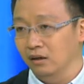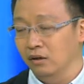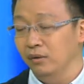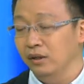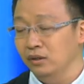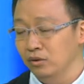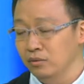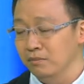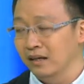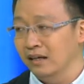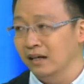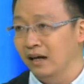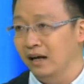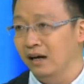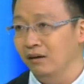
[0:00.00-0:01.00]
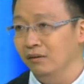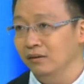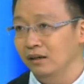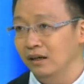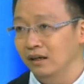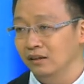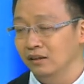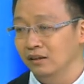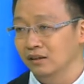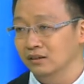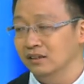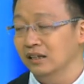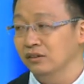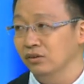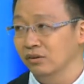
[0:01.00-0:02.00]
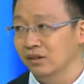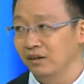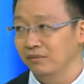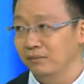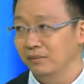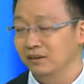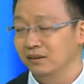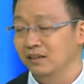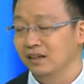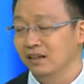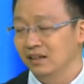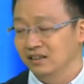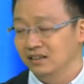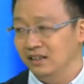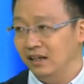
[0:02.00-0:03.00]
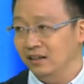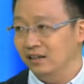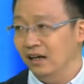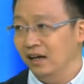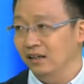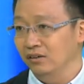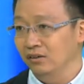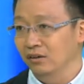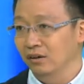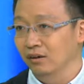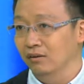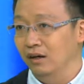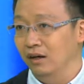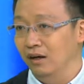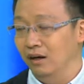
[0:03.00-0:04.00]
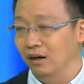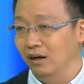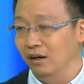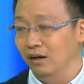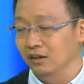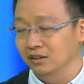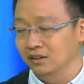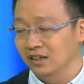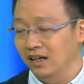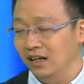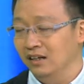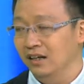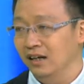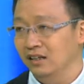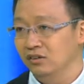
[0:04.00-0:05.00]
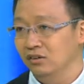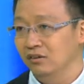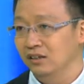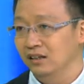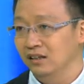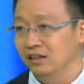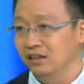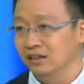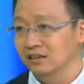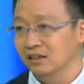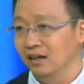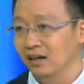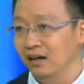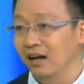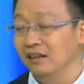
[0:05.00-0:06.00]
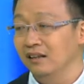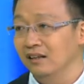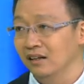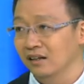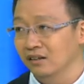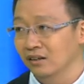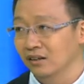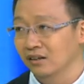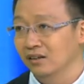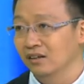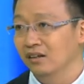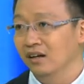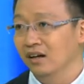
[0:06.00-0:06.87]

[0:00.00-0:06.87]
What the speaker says: going to Macau, and the central government said that, you know, Zhang actually is under the